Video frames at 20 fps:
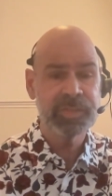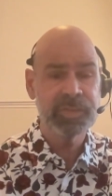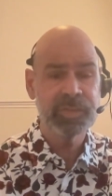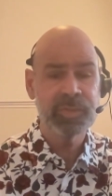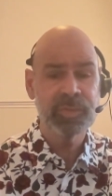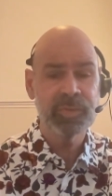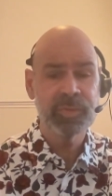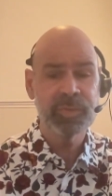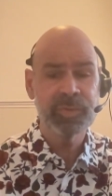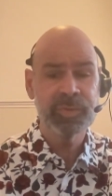
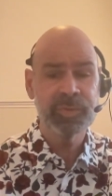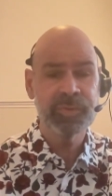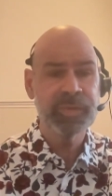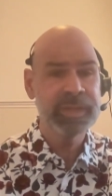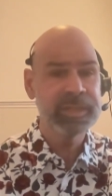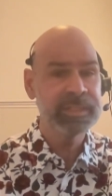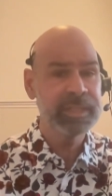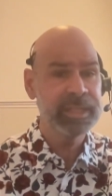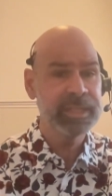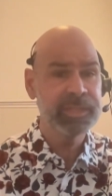to do
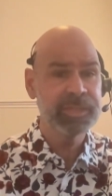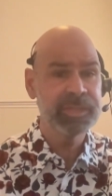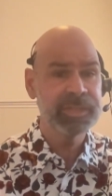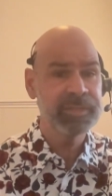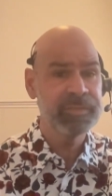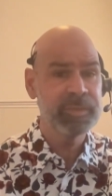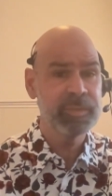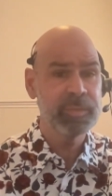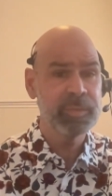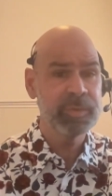translations
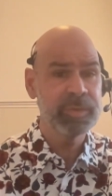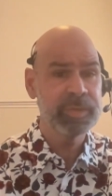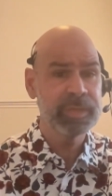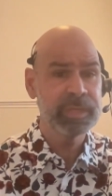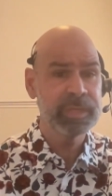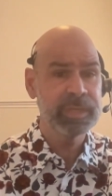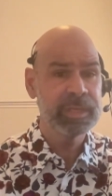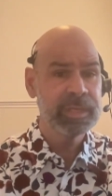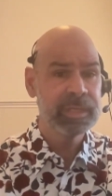of the book,